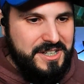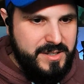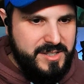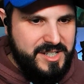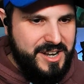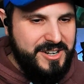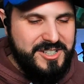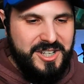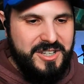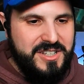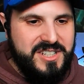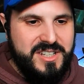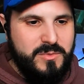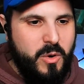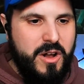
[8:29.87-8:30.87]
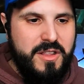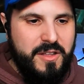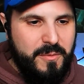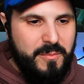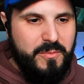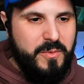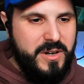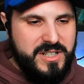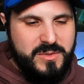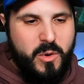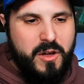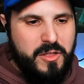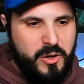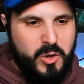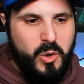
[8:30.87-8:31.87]
Seriously, this is one of the this is
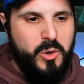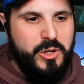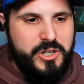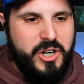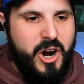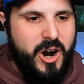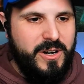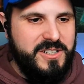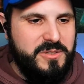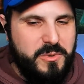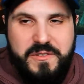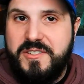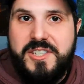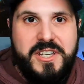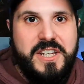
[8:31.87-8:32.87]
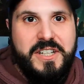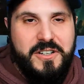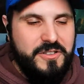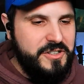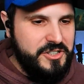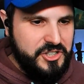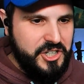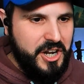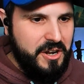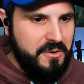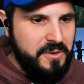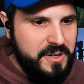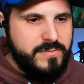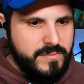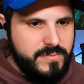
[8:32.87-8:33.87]
one of the cooler cars we've seen on the show.